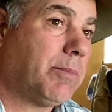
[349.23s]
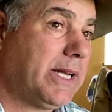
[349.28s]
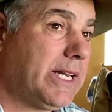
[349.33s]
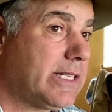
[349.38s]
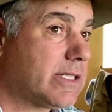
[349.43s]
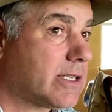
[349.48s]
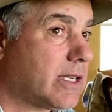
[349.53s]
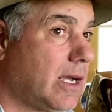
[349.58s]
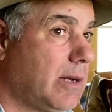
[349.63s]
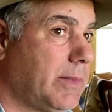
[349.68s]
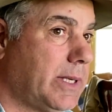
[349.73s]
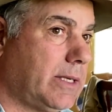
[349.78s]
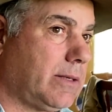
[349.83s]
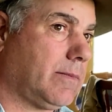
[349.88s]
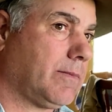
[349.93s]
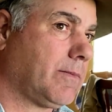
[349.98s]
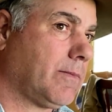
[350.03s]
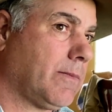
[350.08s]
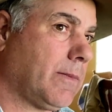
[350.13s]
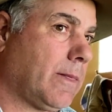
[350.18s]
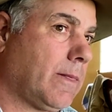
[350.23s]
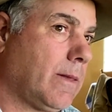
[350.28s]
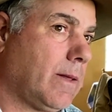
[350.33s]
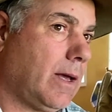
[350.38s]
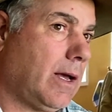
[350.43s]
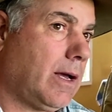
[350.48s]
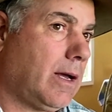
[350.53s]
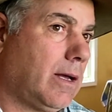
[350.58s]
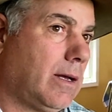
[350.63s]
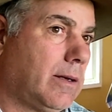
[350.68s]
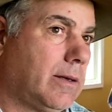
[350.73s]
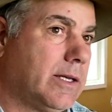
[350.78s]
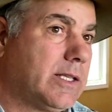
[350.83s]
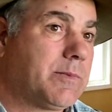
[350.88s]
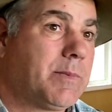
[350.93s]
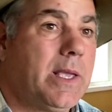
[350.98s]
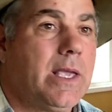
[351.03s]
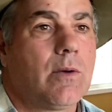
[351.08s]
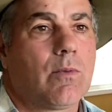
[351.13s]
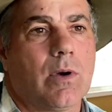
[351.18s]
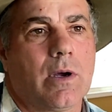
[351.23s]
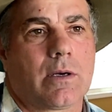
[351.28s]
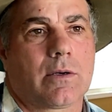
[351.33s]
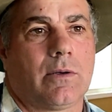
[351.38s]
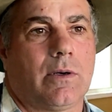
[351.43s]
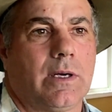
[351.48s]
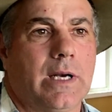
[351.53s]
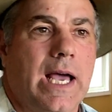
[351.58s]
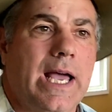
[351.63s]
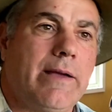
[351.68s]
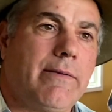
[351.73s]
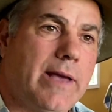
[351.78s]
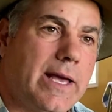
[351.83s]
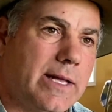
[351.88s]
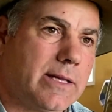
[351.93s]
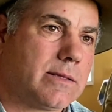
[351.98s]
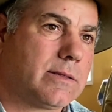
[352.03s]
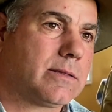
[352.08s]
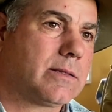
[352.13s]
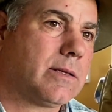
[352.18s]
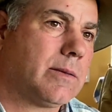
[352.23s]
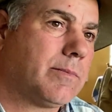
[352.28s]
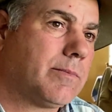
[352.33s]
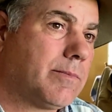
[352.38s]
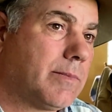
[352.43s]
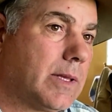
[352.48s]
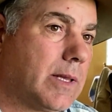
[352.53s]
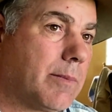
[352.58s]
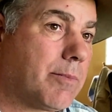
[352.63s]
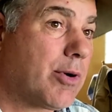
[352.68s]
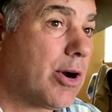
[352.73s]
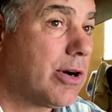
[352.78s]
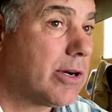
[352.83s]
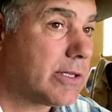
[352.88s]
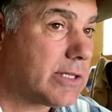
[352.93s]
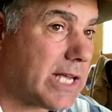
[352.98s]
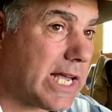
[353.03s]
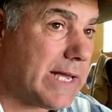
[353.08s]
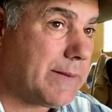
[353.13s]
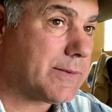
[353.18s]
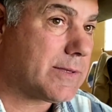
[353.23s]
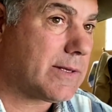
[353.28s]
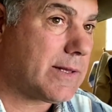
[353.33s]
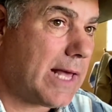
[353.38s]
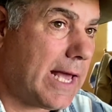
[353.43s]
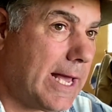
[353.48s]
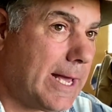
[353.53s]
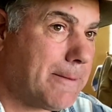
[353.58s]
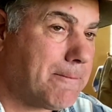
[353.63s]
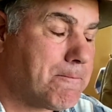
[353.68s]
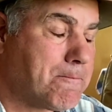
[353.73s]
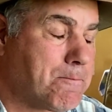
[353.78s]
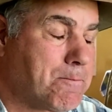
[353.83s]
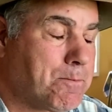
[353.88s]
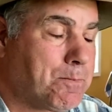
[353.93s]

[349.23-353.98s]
but it's coming. It's being worked on. I've had some of the prototypes of that,